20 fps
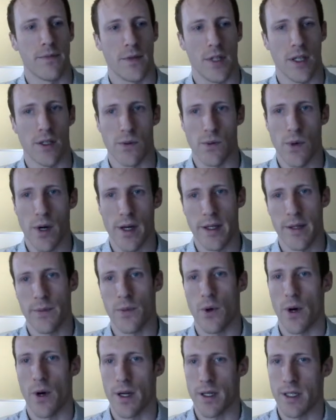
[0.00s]
There's one
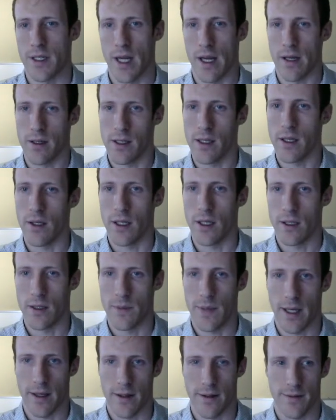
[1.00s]
important change that you need to
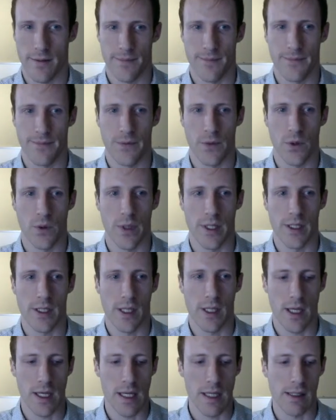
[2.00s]
make,
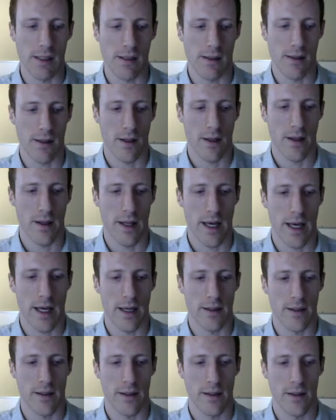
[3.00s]
which is
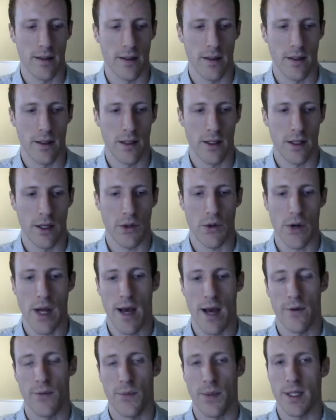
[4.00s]
that a
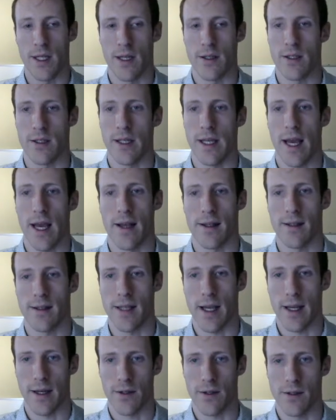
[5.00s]
graph potentially has
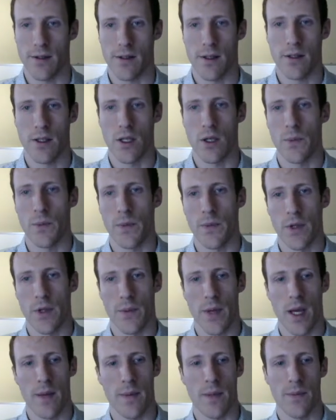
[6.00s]
cycles. So there
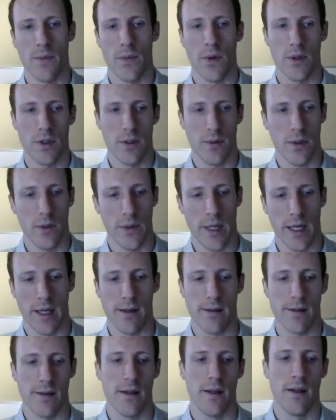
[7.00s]
might be multiple
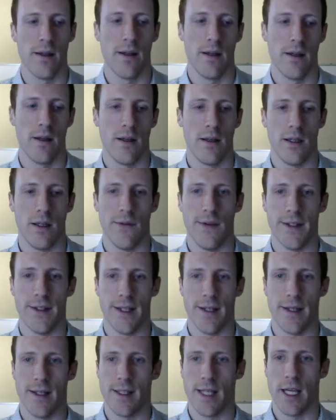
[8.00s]
ways to
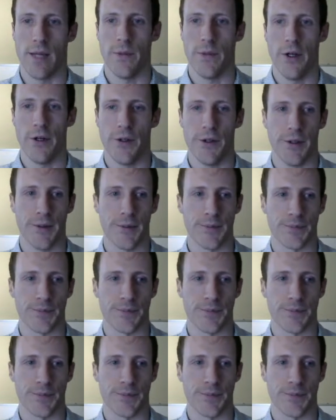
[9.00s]
visit the same node.